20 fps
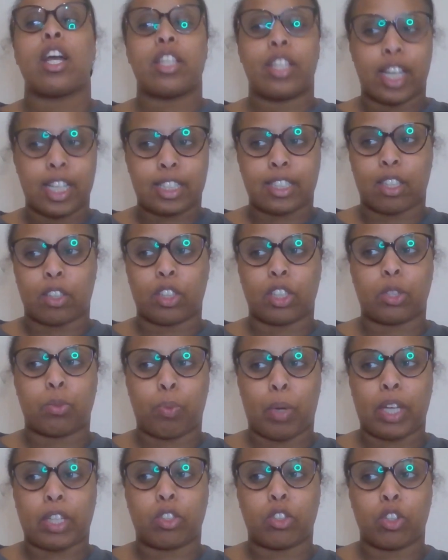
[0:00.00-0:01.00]
Yes, I'd
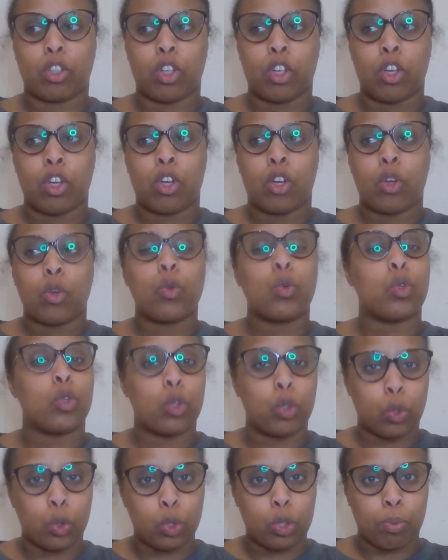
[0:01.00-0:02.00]
expect
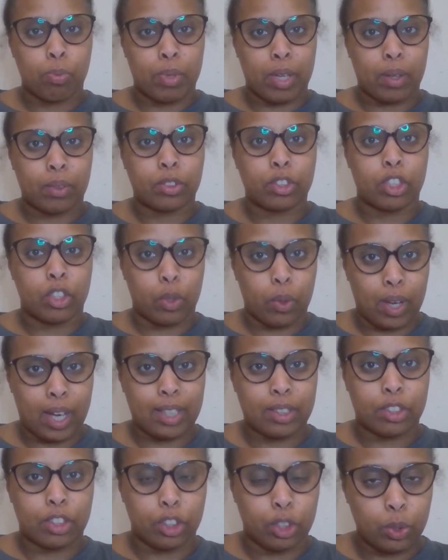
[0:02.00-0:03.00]
Uryu to be able to know how
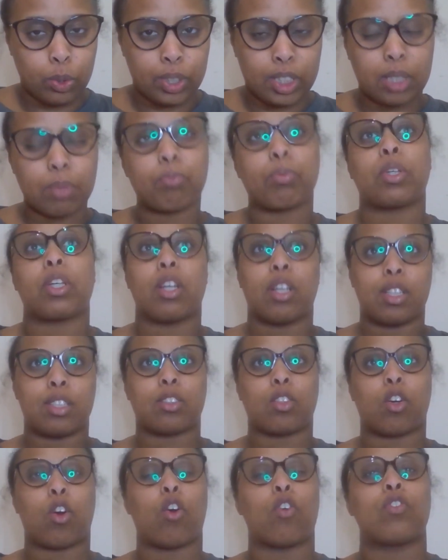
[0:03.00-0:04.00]
to use it
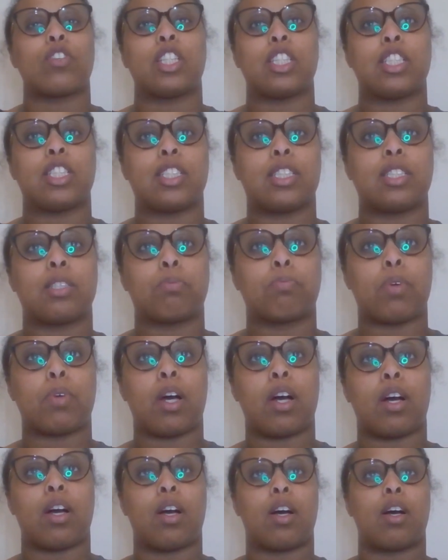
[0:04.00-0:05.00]
because of his
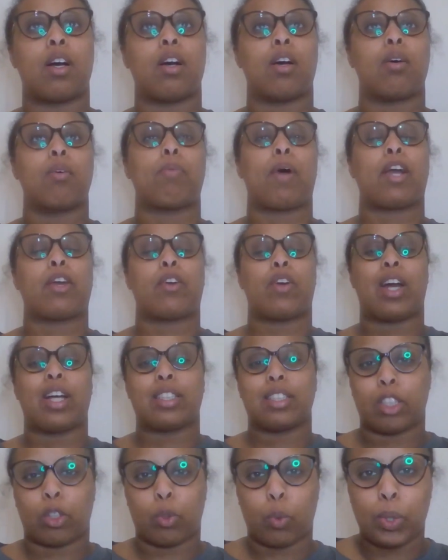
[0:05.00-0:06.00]
background
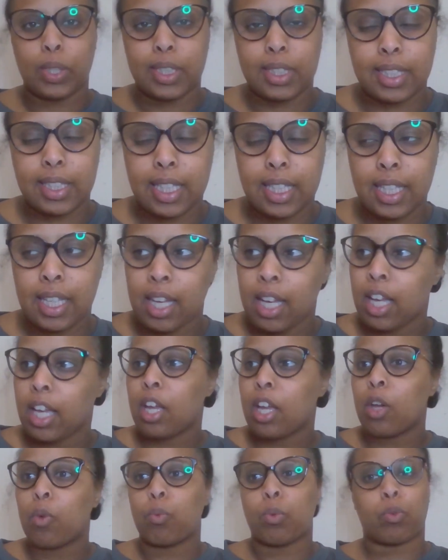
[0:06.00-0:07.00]
as a Quincy.
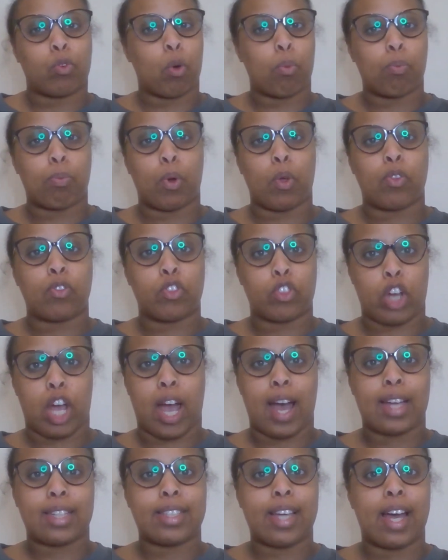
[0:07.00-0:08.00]
We've got both
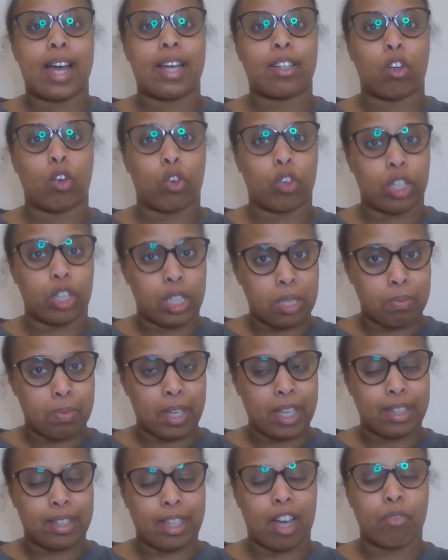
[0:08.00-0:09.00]
Chad and
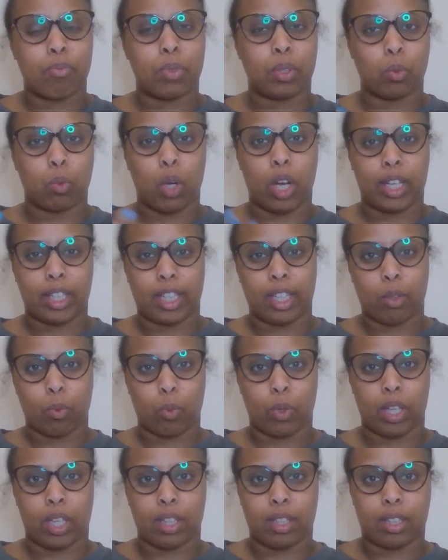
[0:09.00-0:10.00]
Orihime that have been working
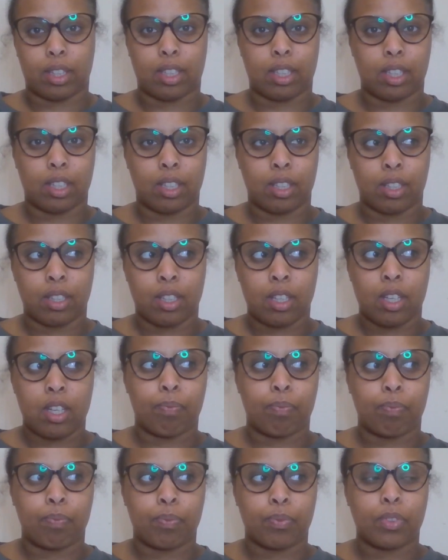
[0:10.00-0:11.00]
with...
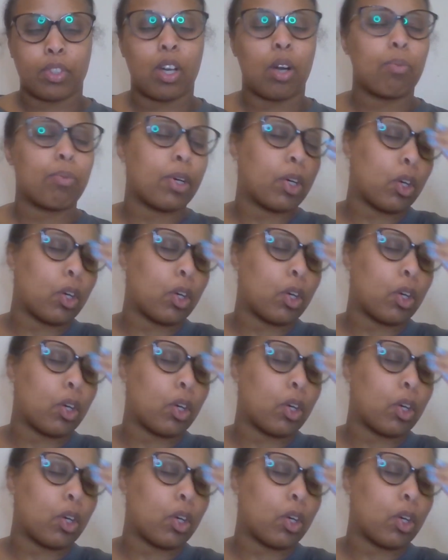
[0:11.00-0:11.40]
Oh my